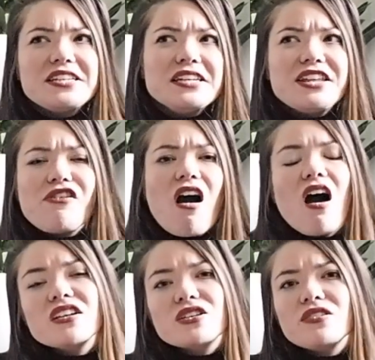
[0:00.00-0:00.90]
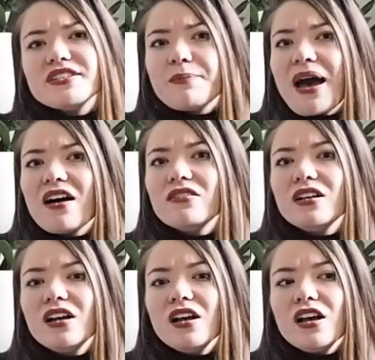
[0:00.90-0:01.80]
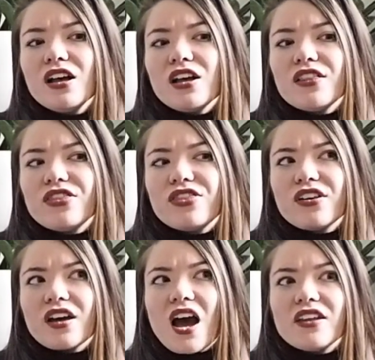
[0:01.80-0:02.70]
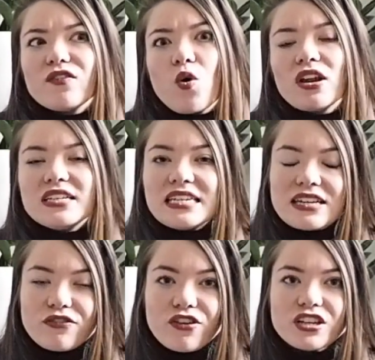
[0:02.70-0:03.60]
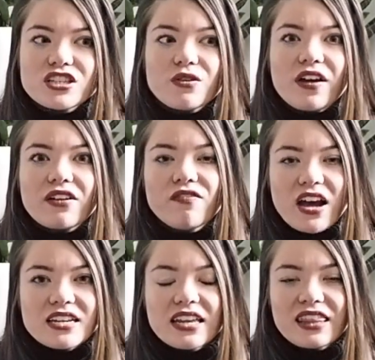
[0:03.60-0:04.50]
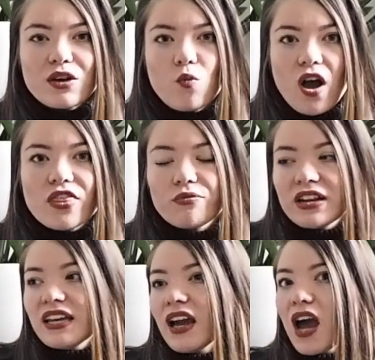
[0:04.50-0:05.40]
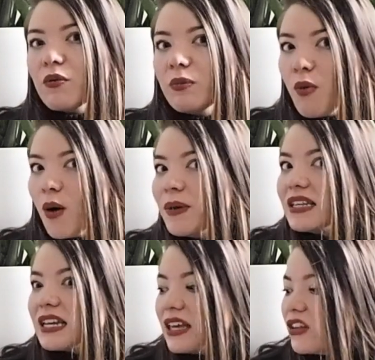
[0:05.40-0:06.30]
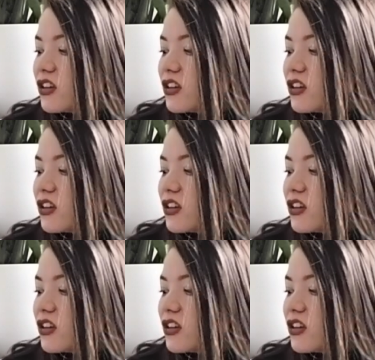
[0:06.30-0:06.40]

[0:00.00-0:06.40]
and there are articles about the kind of quality difference. So if I can find anything worth reading, I will pop it in the